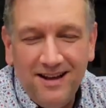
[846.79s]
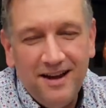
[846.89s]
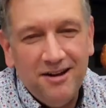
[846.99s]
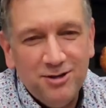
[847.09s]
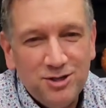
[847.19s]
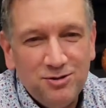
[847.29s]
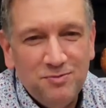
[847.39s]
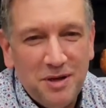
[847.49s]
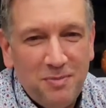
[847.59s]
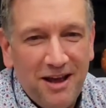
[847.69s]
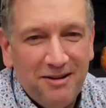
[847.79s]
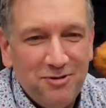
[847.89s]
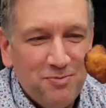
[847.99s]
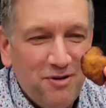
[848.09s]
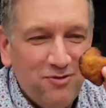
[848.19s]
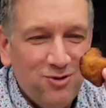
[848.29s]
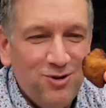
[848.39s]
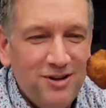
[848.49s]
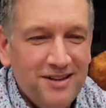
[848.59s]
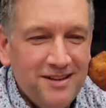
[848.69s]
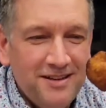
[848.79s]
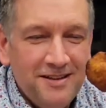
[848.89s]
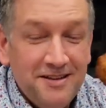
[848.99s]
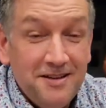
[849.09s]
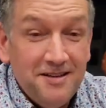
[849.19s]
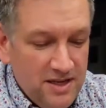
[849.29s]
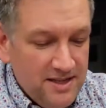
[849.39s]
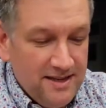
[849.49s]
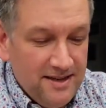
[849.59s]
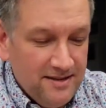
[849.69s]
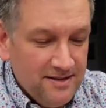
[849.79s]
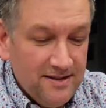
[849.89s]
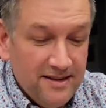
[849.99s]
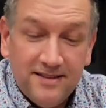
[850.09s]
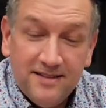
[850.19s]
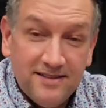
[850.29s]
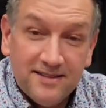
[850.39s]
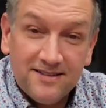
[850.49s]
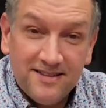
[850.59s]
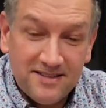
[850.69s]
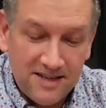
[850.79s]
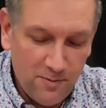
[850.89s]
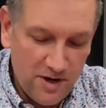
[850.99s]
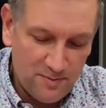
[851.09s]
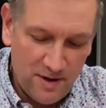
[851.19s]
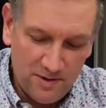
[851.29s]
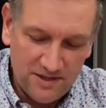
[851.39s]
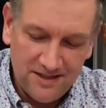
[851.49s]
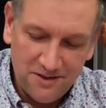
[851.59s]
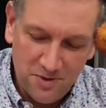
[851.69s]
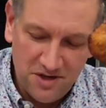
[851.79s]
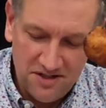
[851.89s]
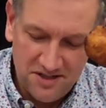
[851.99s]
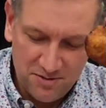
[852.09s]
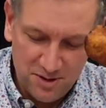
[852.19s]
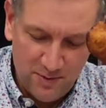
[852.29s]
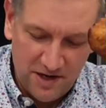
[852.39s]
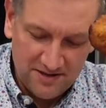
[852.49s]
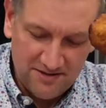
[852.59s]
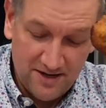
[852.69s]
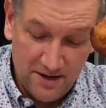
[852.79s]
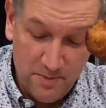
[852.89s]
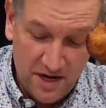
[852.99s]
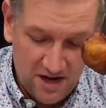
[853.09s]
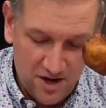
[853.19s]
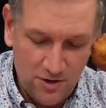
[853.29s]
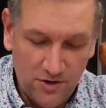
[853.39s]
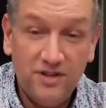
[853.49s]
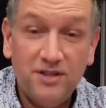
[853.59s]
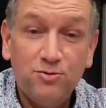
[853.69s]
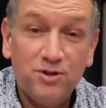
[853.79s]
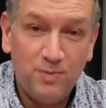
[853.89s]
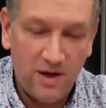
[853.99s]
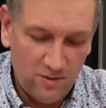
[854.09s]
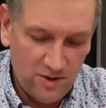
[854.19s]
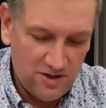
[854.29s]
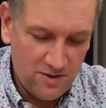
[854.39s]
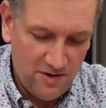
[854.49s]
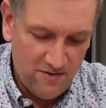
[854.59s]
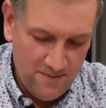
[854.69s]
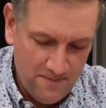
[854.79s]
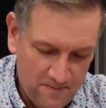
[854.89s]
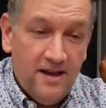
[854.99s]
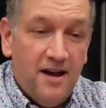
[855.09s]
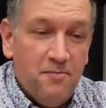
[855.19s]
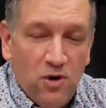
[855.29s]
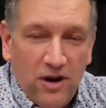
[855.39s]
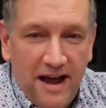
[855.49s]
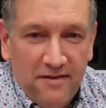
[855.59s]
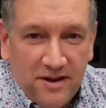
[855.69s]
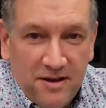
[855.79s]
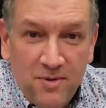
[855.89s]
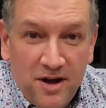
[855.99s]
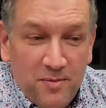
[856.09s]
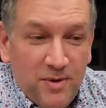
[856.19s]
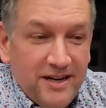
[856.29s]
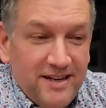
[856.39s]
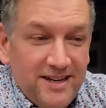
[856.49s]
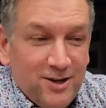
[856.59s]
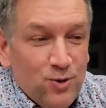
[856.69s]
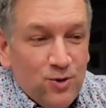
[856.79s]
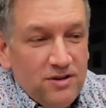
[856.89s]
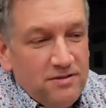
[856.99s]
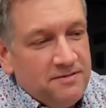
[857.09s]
I know I shouldn't be playing with my food, but and this is, in some ways, maybe it's a little bit of disrespect. So I mean no disrespect whatsoever. I'm more laughing at my ability to cook.